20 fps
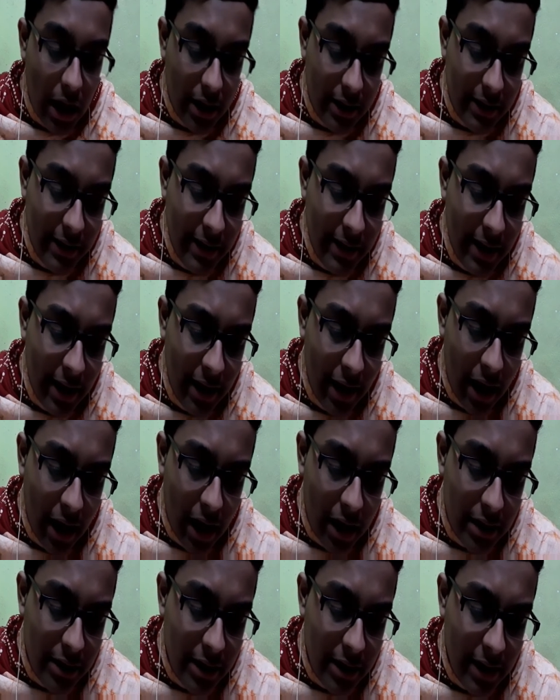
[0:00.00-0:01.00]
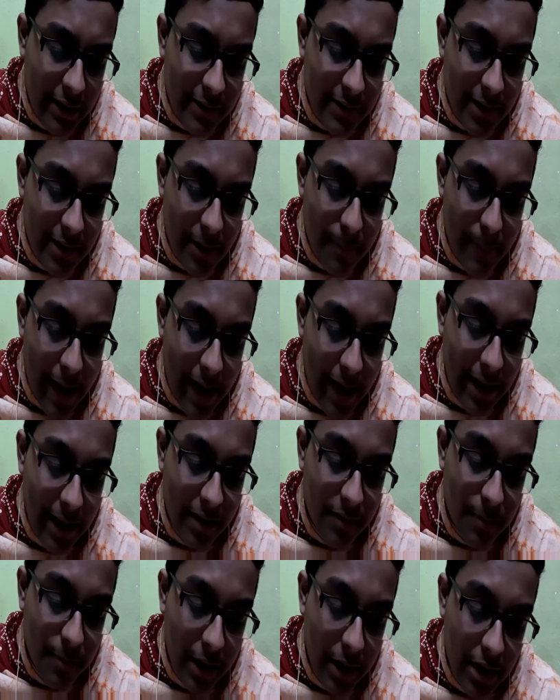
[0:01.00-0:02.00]
until and unless a man
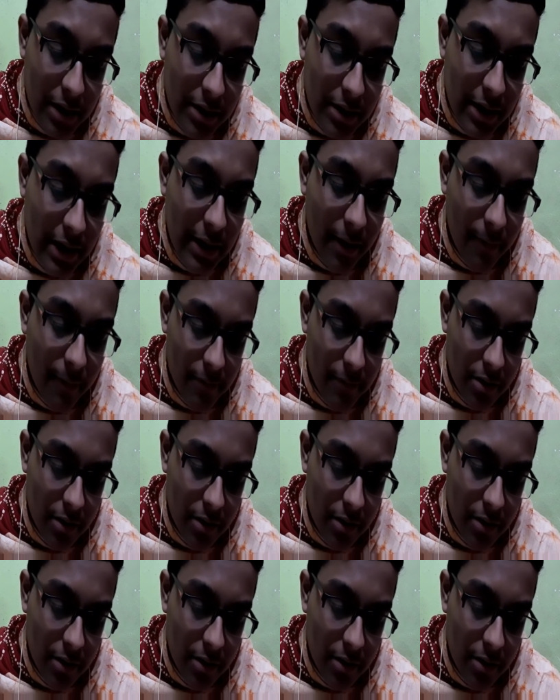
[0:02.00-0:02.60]
has bhakti,